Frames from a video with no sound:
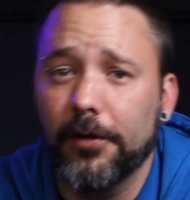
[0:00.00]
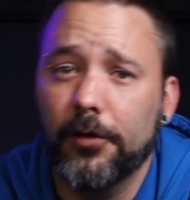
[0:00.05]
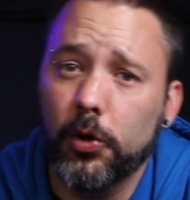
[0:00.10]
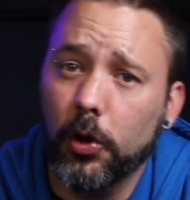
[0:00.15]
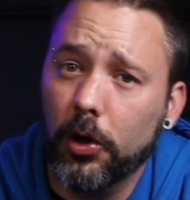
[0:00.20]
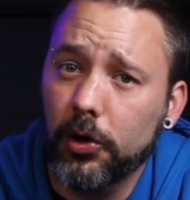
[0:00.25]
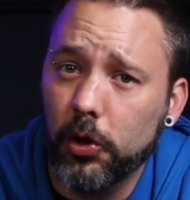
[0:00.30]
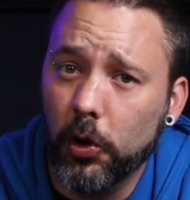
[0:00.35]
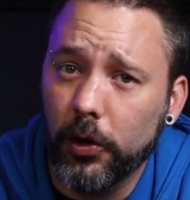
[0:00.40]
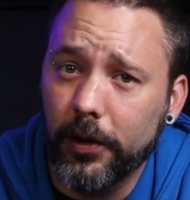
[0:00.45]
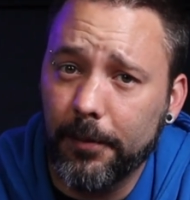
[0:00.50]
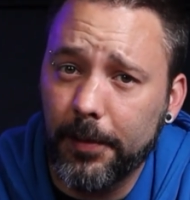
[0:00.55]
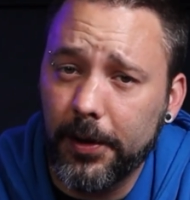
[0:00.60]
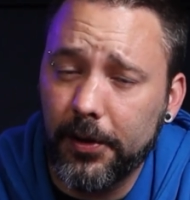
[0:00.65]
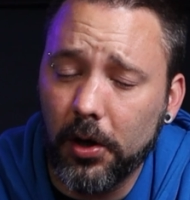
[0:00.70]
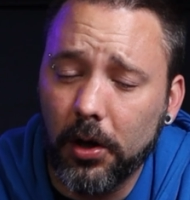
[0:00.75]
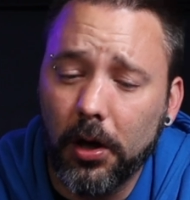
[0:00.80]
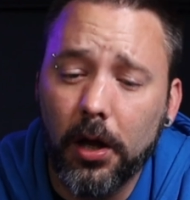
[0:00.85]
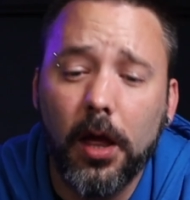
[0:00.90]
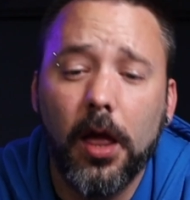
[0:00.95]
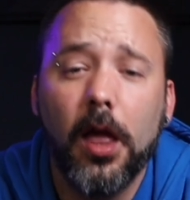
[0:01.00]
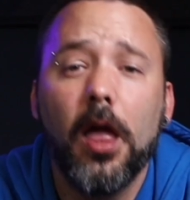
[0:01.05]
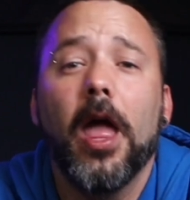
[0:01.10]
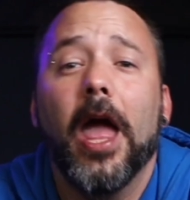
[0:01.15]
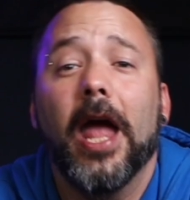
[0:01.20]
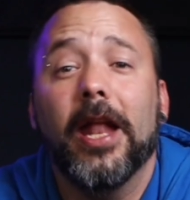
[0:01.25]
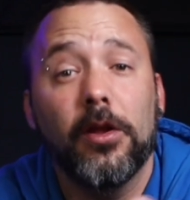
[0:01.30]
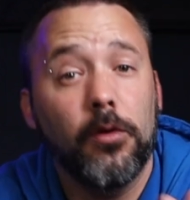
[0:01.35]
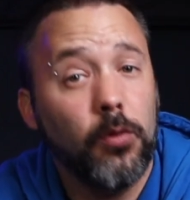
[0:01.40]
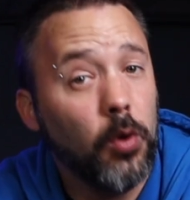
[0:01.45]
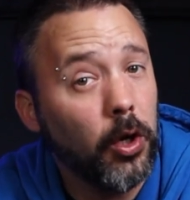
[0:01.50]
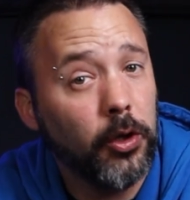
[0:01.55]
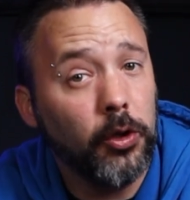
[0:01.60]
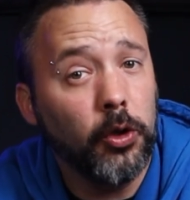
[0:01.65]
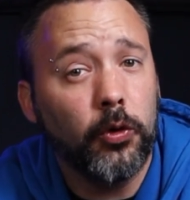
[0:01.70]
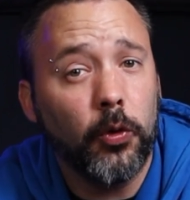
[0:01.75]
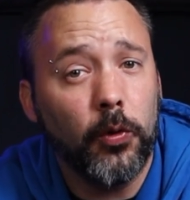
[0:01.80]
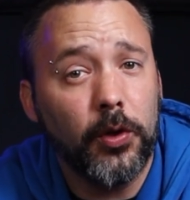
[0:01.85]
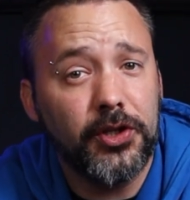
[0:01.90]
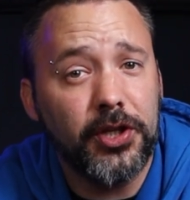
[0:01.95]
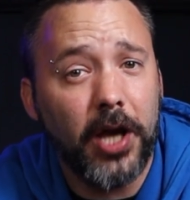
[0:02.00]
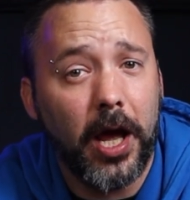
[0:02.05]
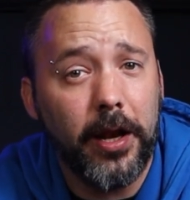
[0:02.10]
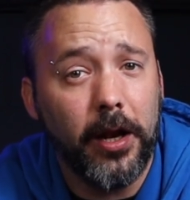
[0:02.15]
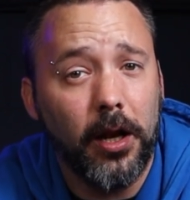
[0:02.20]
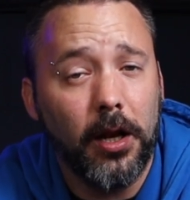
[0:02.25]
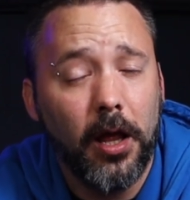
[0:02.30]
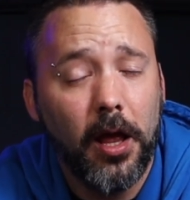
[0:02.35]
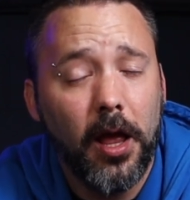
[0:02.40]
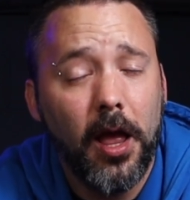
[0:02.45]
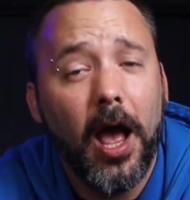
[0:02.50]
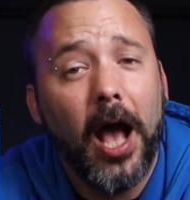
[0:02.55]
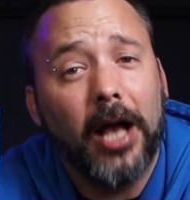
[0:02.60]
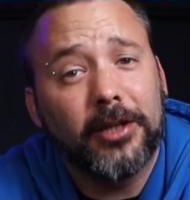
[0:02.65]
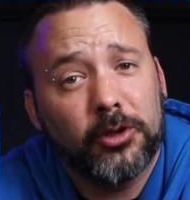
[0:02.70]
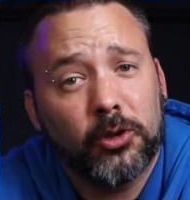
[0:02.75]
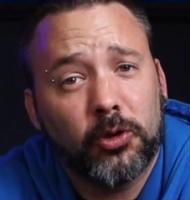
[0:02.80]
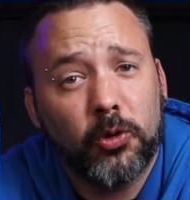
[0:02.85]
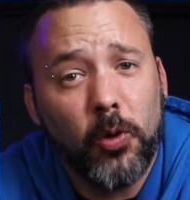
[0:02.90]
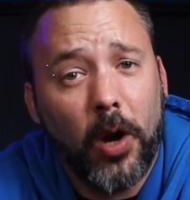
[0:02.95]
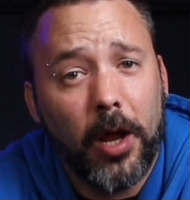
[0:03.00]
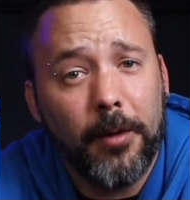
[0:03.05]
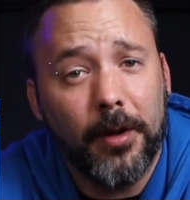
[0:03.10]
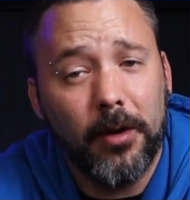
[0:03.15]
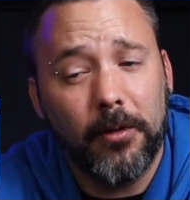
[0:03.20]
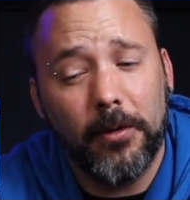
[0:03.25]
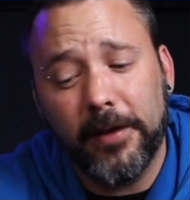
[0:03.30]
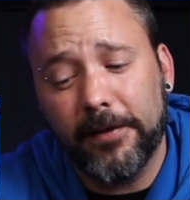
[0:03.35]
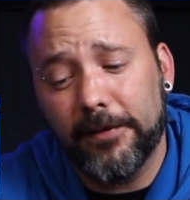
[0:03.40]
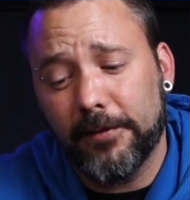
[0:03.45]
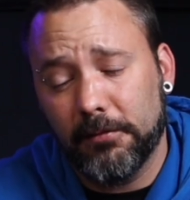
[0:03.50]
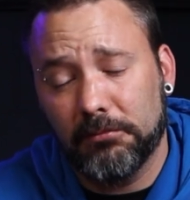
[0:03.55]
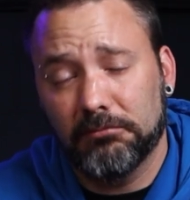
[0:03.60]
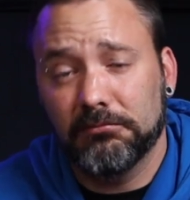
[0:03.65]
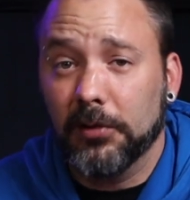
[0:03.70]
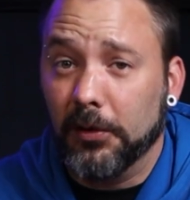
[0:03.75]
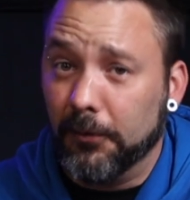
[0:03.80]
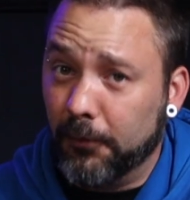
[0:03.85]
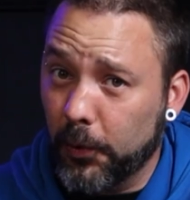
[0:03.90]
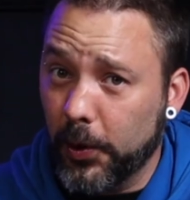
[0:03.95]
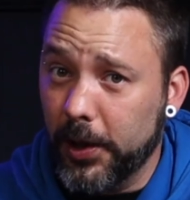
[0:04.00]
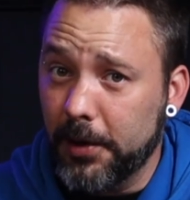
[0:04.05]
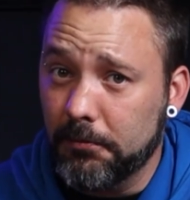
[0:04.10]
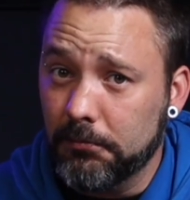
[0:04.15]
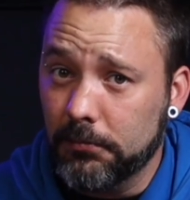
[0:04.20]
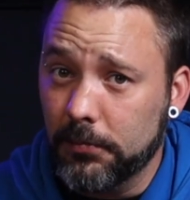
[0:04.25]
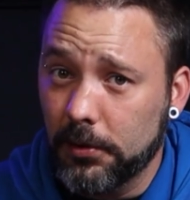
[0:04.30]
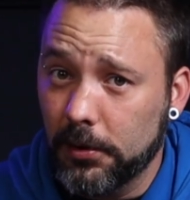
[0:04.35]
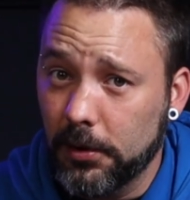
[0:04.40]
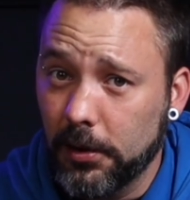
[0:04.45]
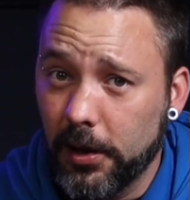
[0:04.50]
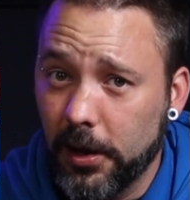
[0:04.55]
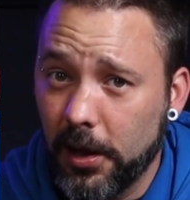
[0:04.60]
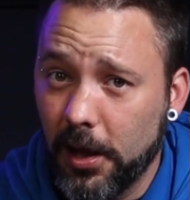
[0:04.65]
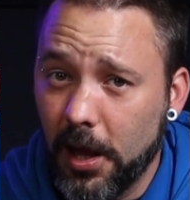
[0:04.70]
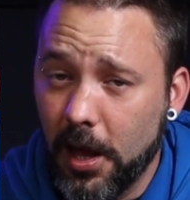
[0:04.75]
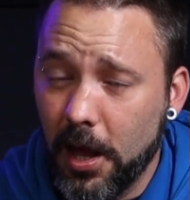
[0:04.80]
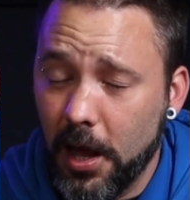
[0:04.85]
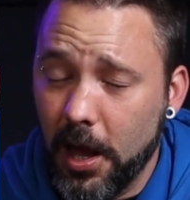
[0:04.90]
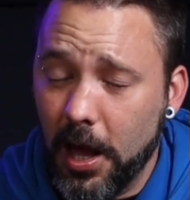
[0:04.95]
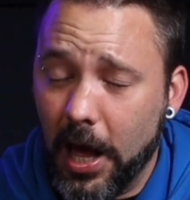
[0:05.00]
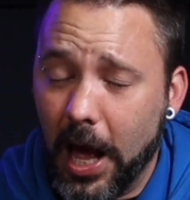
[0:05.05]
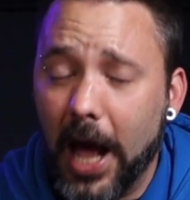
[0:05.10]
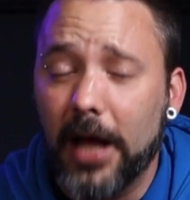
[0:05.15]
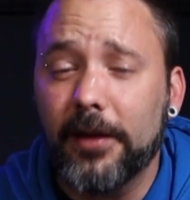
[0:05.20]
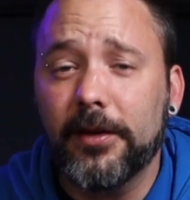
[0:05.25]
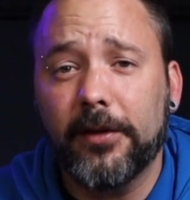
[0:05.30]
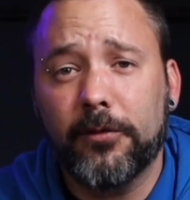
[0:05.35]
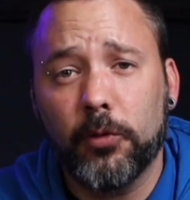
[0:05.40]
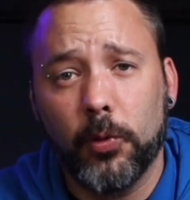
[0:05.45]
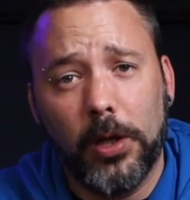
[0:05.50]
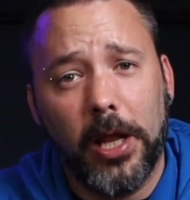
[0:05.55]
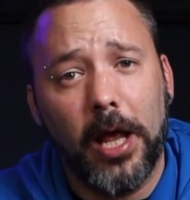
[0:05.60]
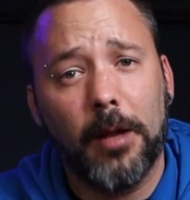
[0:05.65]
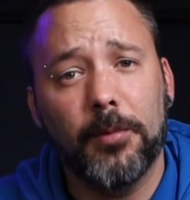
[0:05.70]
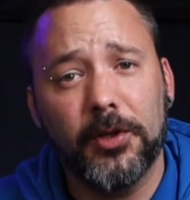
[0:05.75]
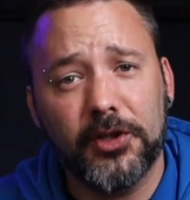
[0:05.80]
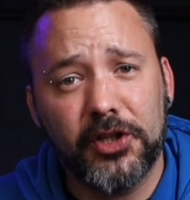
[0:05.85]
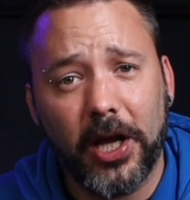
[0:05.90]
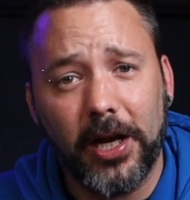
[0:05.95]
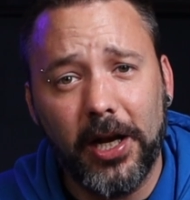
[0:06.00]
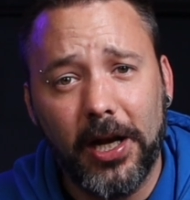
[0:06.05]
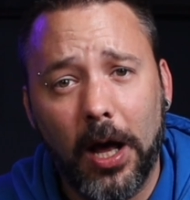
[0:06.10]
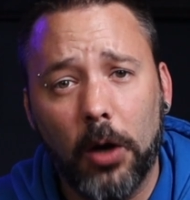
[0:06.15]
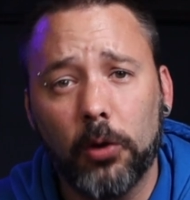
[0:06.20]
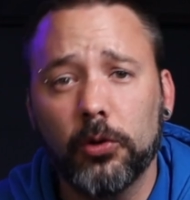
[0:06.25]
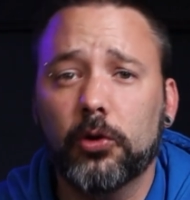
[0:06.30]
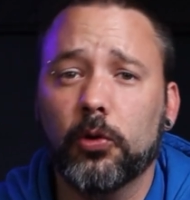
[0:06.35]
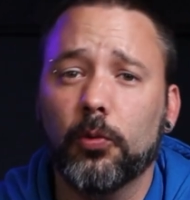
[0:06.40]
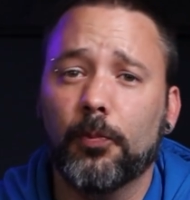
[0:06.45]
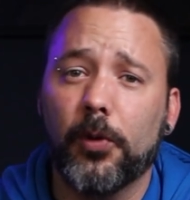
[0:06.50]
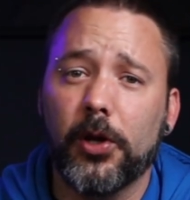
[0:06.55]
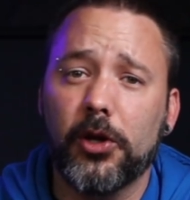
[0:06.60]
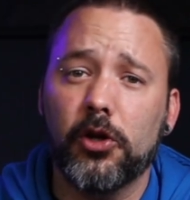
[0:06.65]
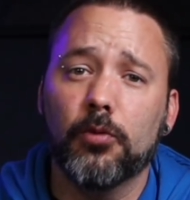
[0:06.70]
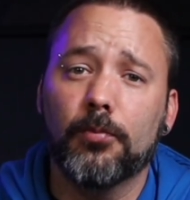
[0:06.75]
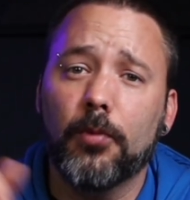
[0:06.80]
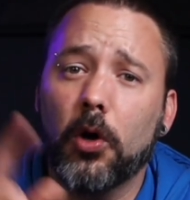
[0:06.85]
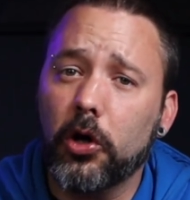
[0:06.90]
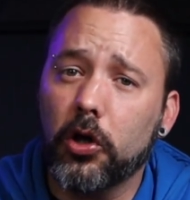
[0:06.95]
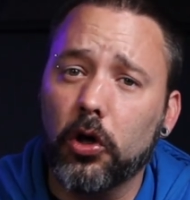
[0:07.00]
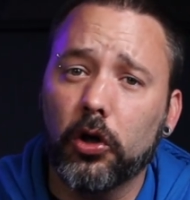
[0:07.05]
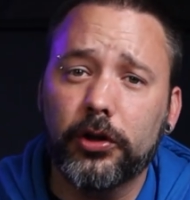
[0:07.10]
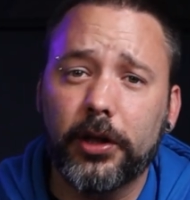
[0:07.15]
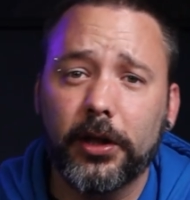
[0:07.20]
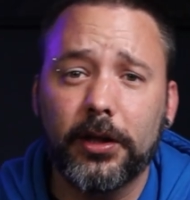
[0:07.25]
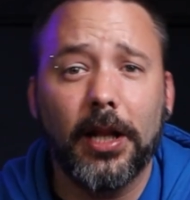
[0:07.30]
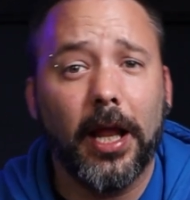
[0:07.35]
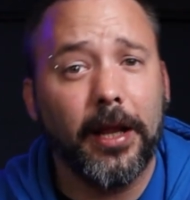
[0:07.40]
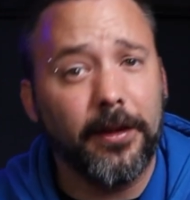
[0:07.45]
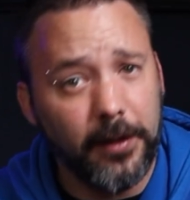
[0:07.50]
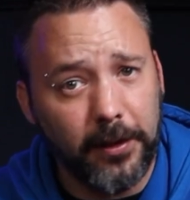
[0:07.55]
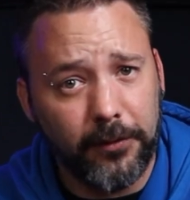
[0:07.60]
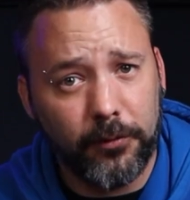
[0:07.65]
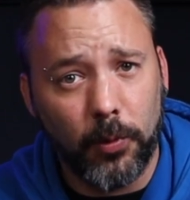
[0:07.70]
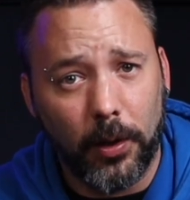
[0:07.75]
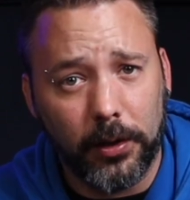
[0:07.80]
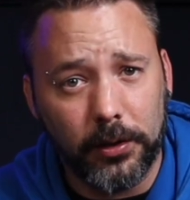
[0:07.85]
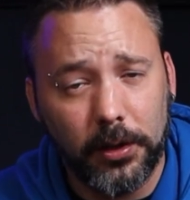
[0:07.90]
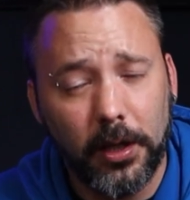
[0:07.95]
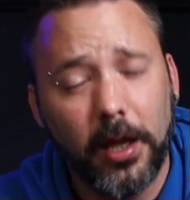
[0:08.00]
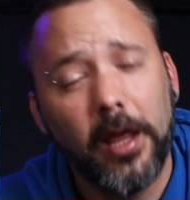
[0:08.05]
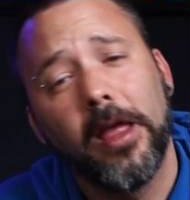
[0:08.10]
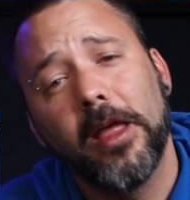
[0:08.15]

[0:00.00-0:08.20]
if you enjoyed the video, and if you are new to the channel, a subscriber is free, and this will help the channel out to bring you more content like this one.